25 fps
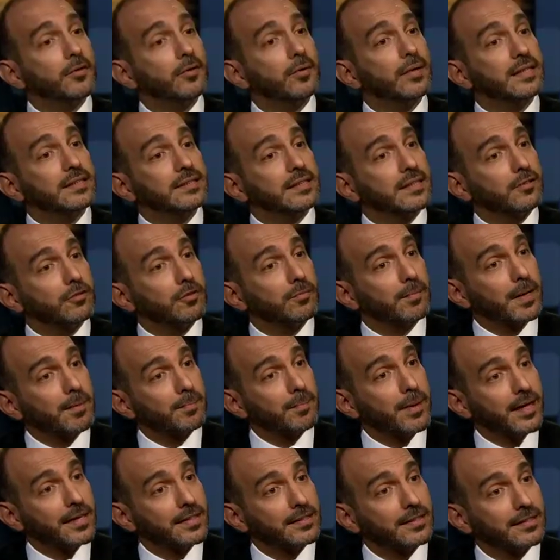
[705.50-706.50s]
to listen to my
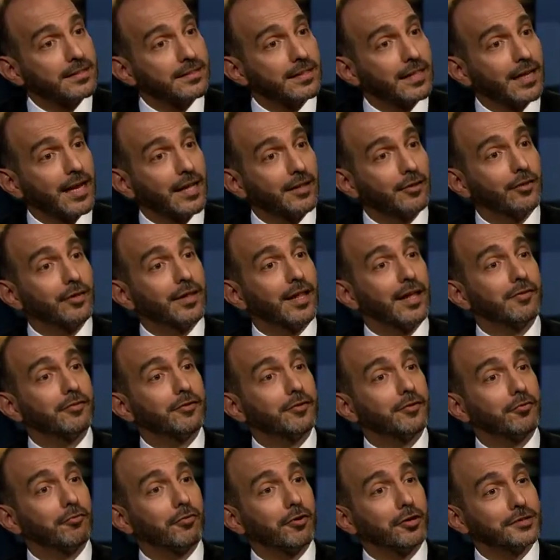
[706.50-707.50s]
patients and I don't have
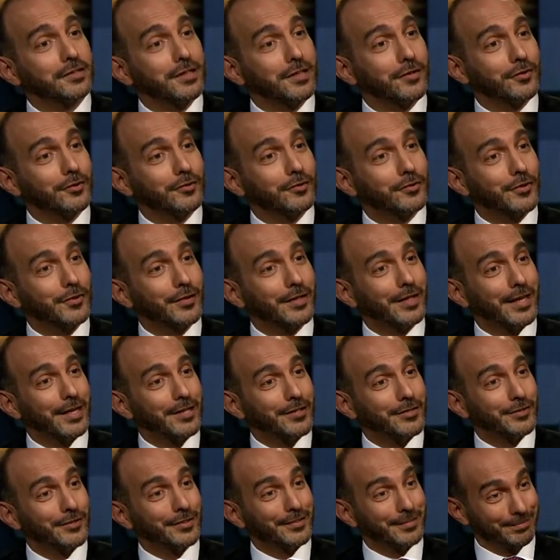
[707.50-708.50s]
to rush a
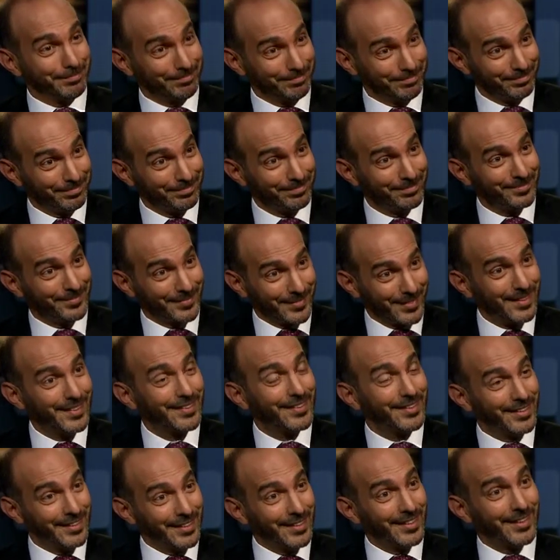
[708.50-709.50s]
consultation,
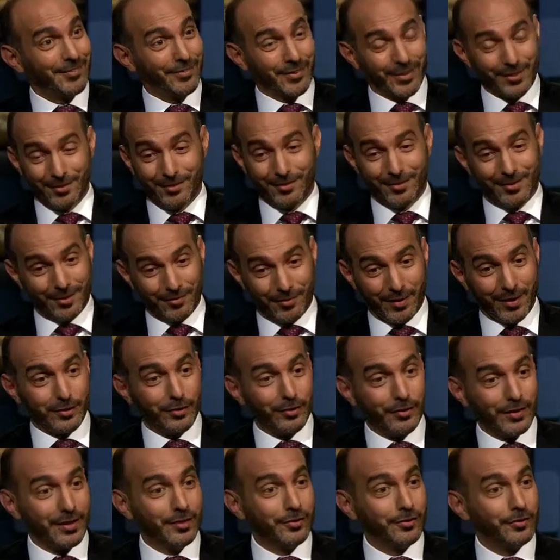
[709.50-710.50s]
okay? I, if I
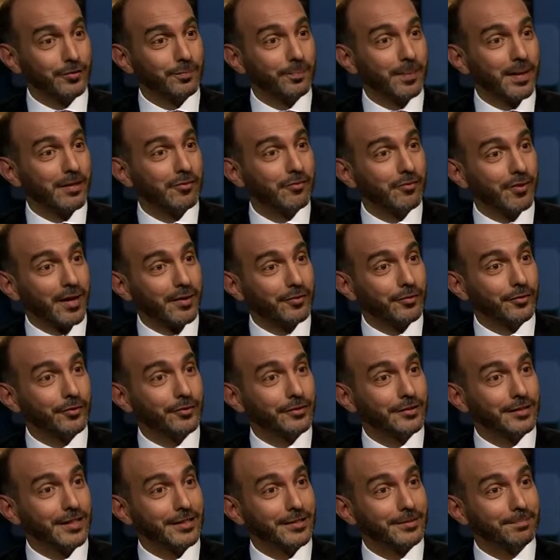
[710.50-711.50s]
don't need to spend five to
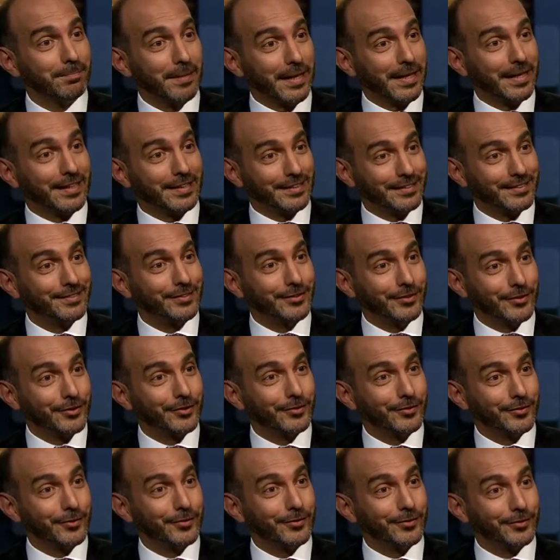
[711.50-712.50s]
six minutes
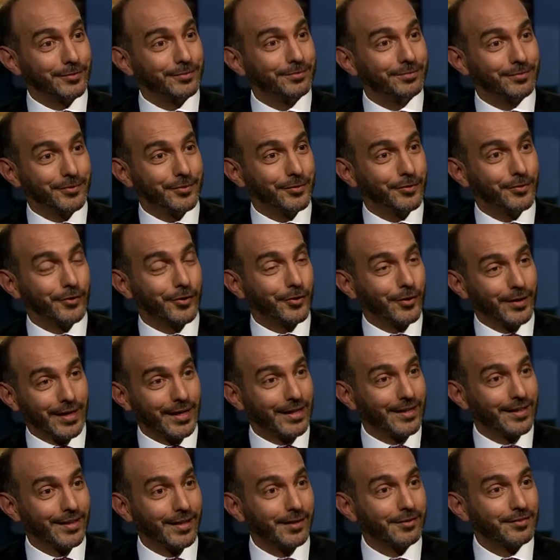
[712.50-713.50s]
just to, to
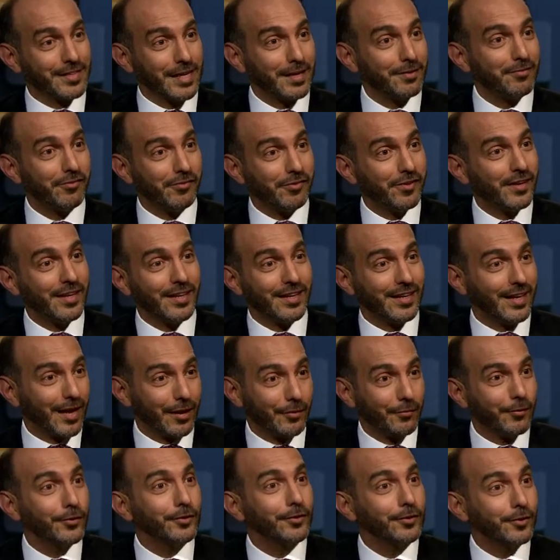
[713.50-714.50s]
collect the same fee
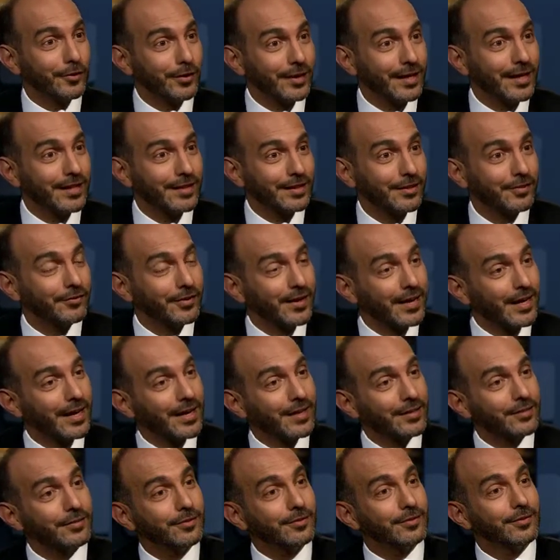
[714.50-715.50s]
I would collect if I
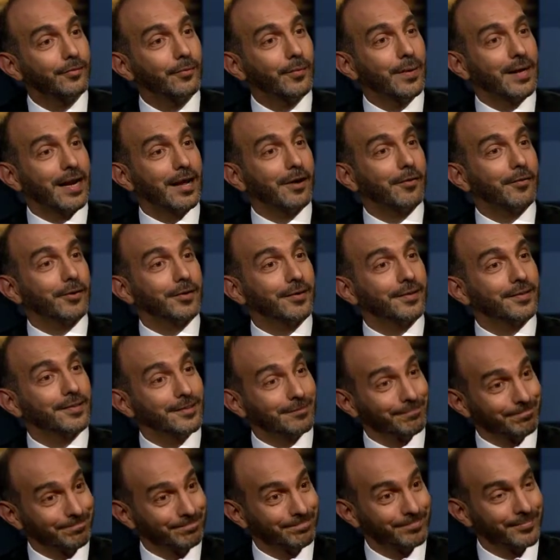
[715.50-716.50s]
had one hour,
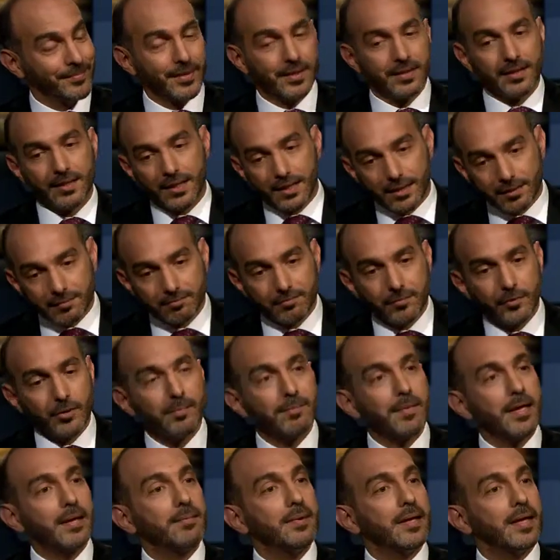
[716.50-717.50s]
then we
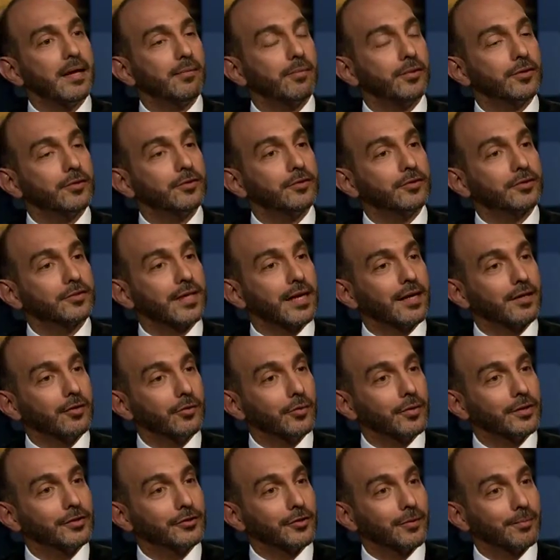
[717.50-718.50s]
may be able to start
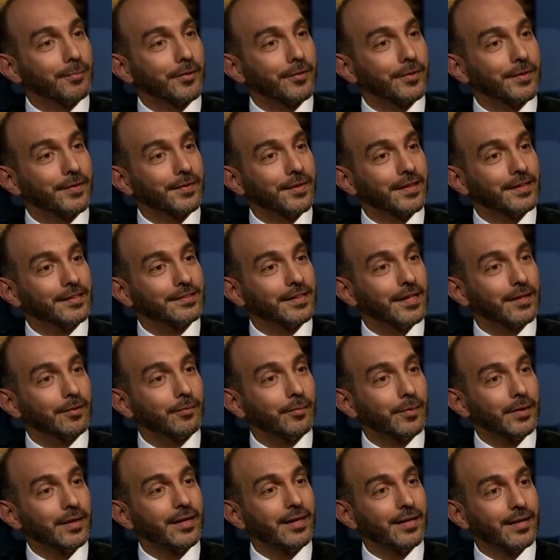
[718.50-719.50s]
doing some of the things that
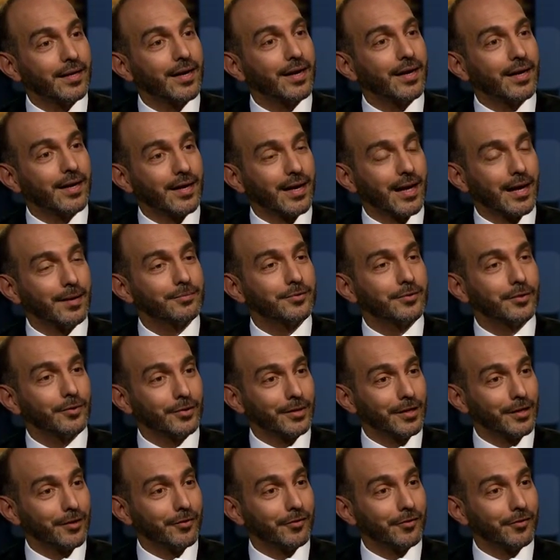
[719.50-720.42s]
we are absolutely